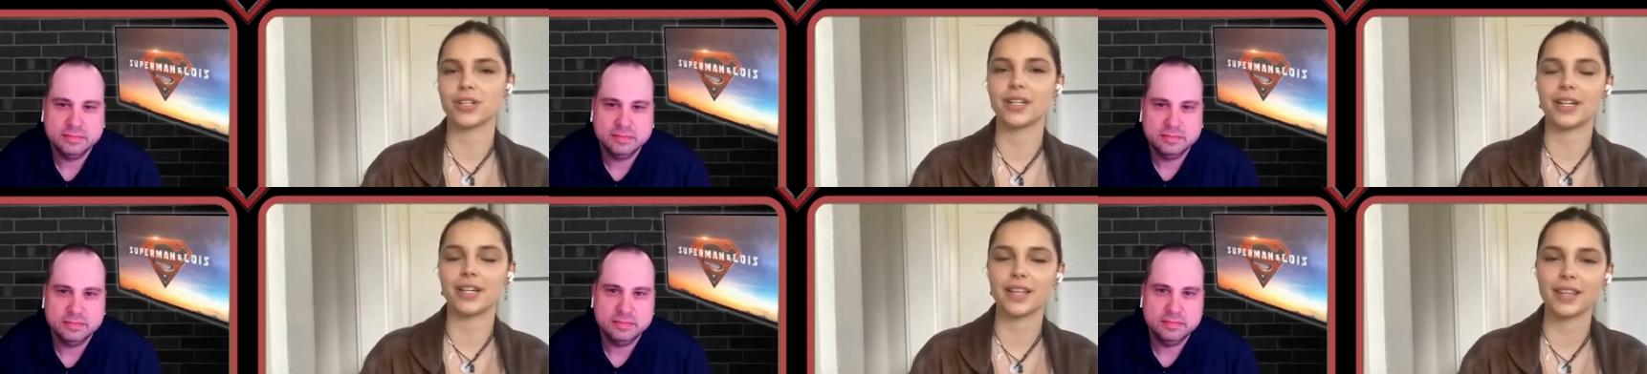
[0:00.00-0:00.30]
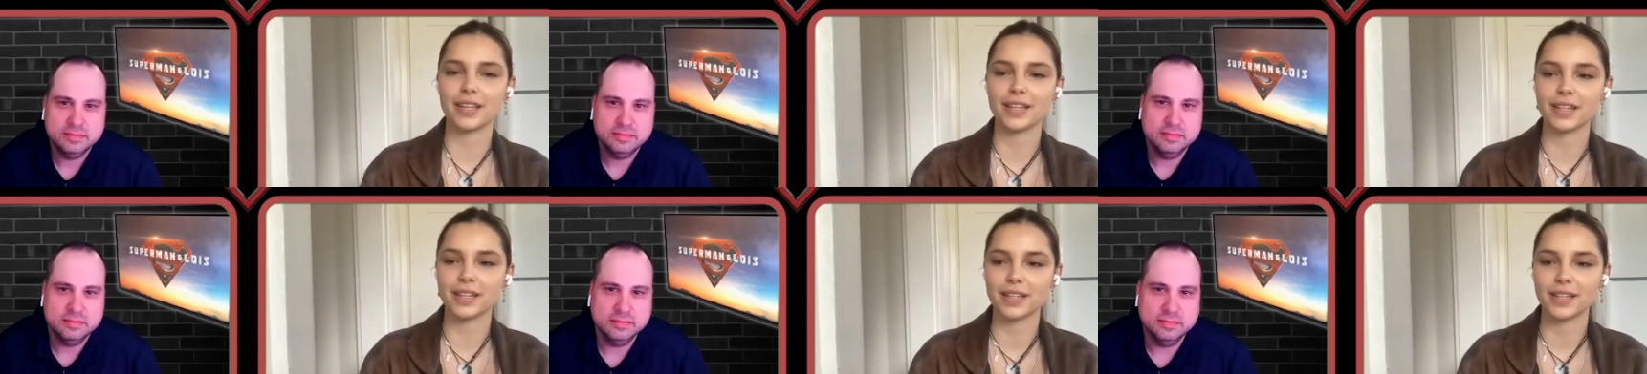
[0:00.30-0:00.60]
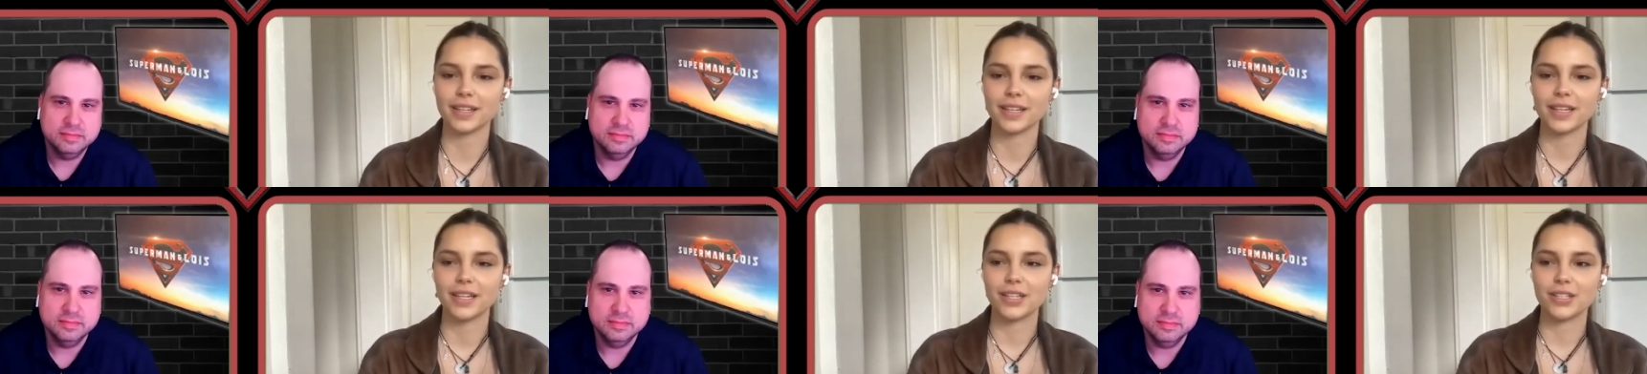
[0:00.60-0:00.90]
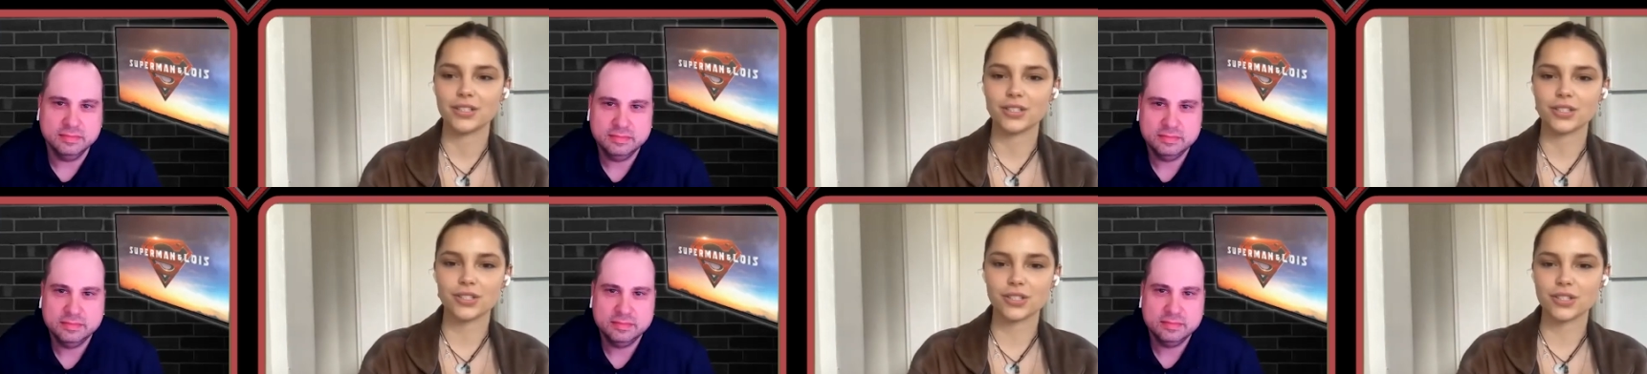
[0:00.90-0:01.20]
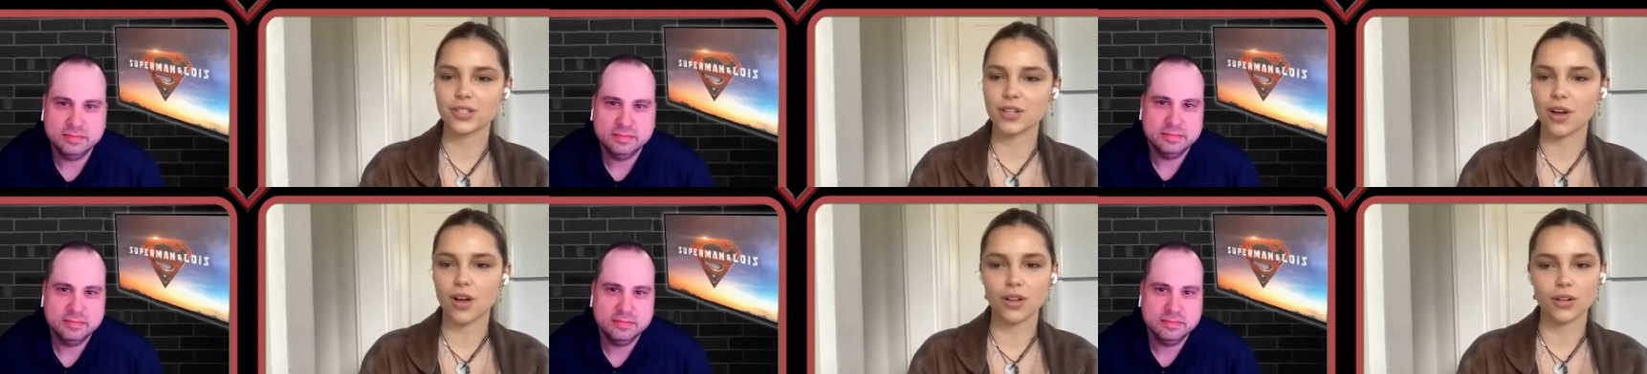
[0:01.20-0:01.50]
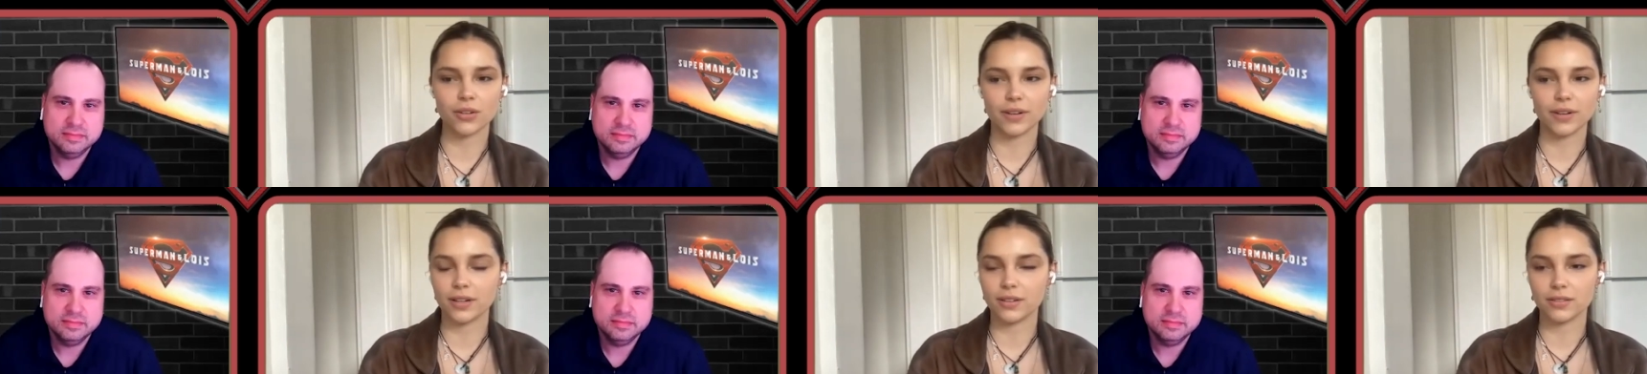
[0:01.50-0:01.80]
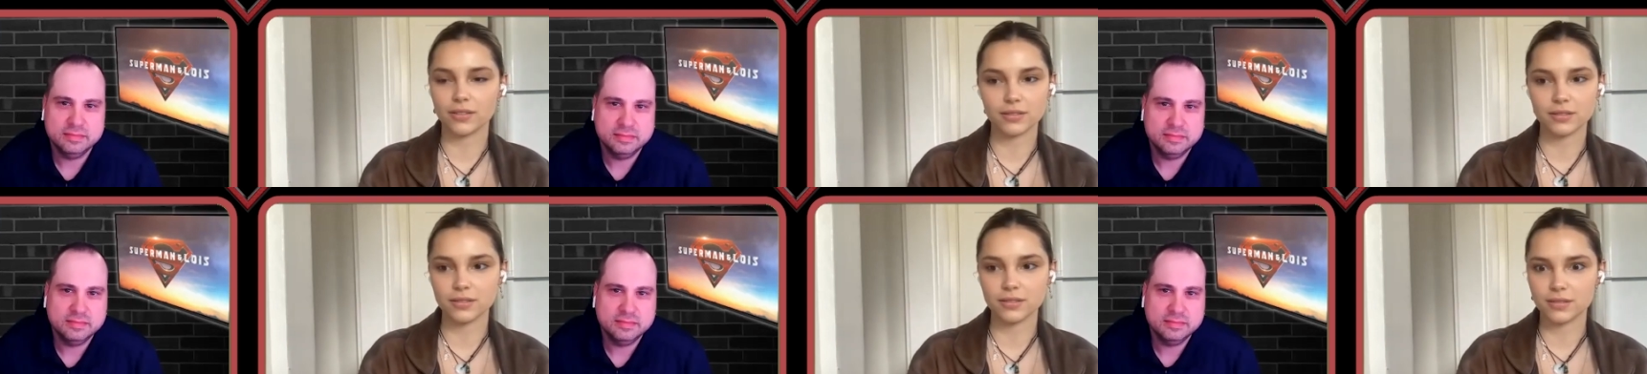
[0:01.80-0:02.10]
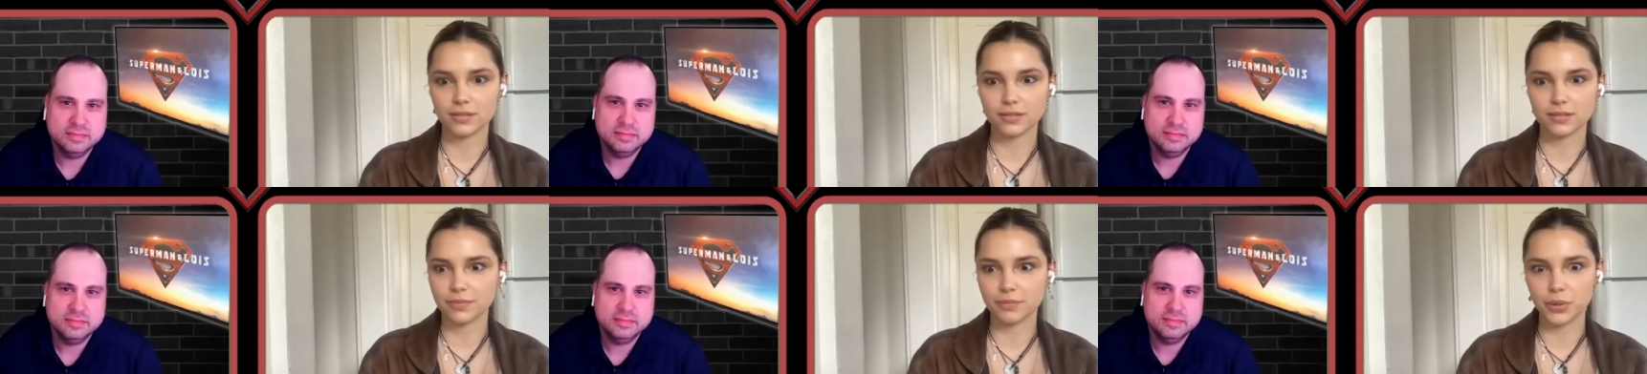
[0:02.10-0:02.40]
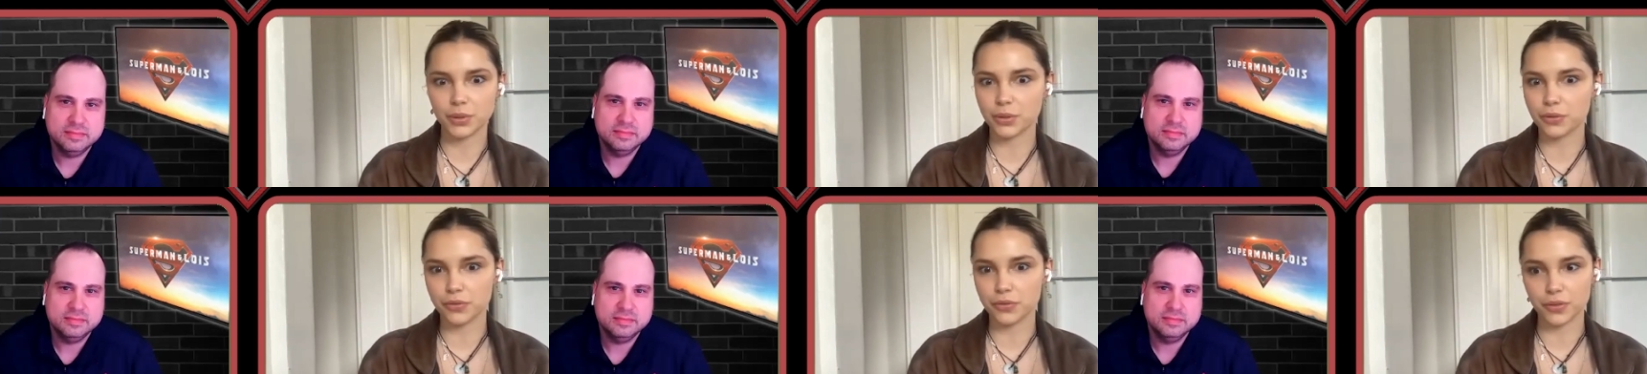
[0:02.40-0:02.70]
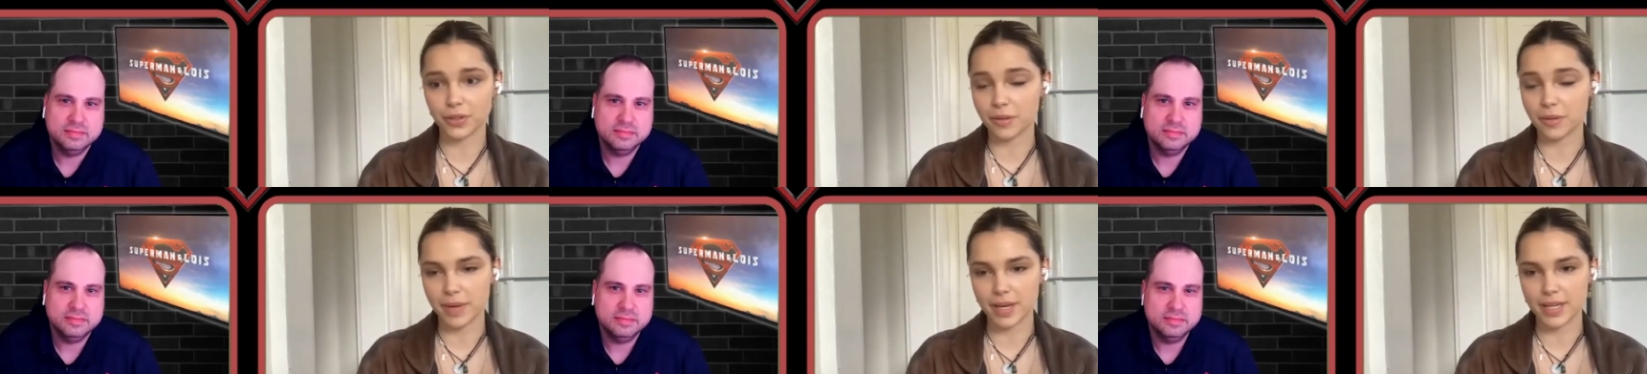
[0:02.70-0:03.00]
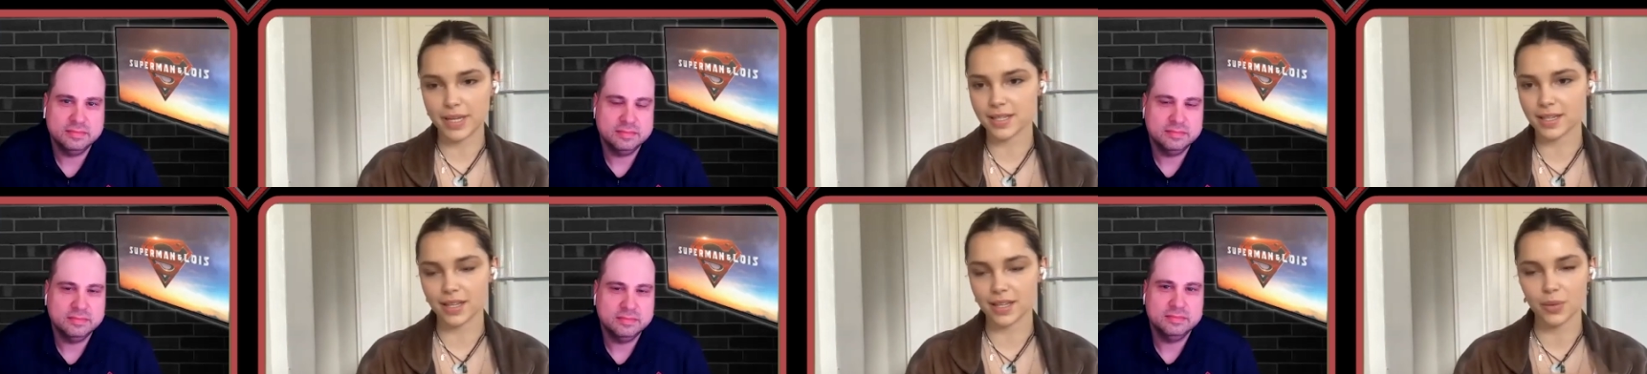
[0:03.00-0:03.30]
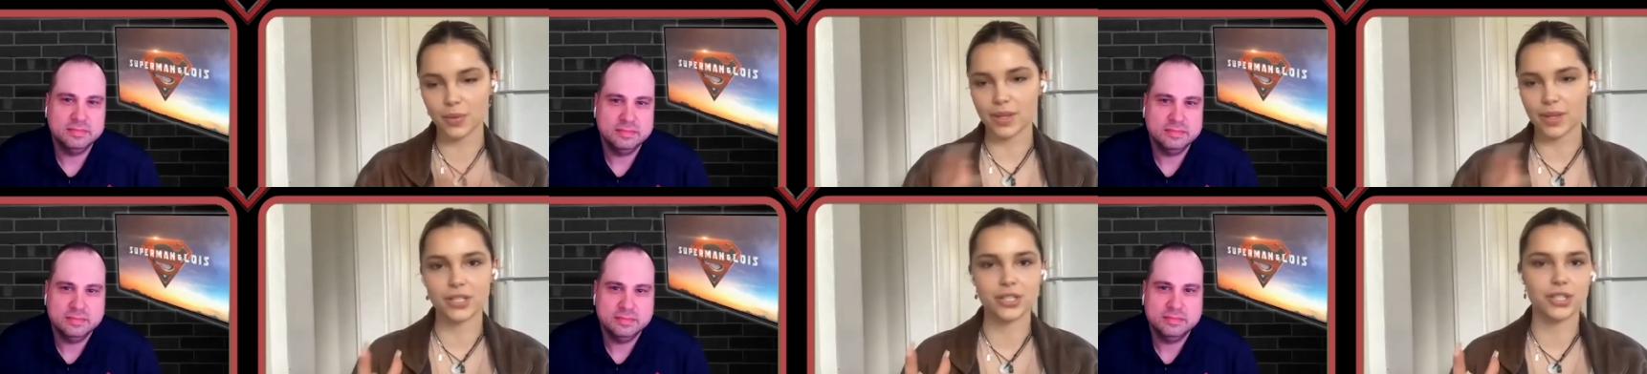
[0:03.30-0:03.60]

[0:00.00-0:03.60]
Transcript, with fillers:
Speaker 1: And I think she's just all around beautiful and amazing in the way